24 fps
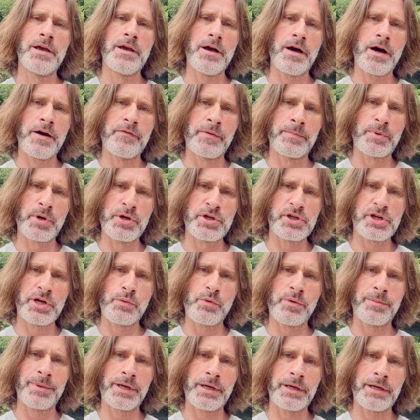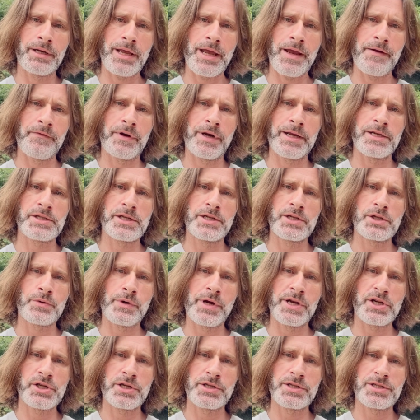of approaching women in everyday
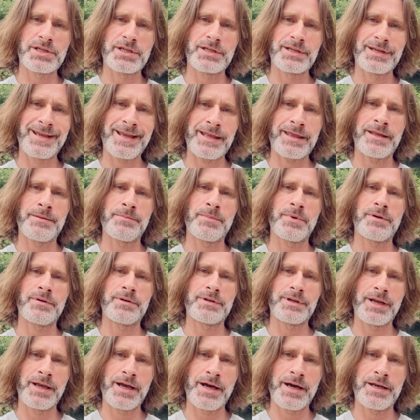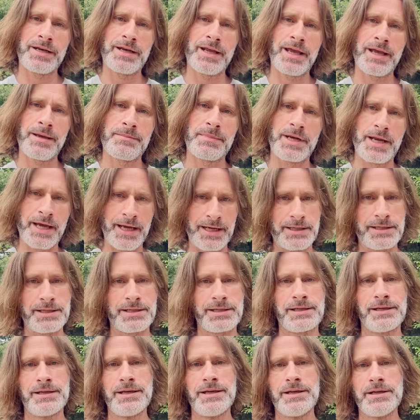situations and getting them on goddamn
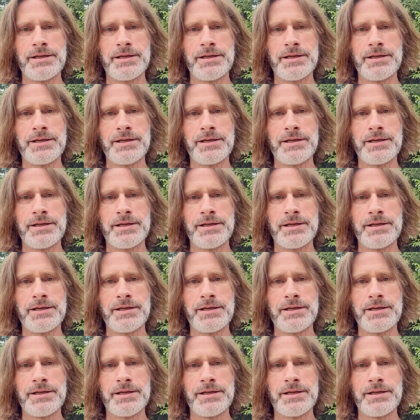dates.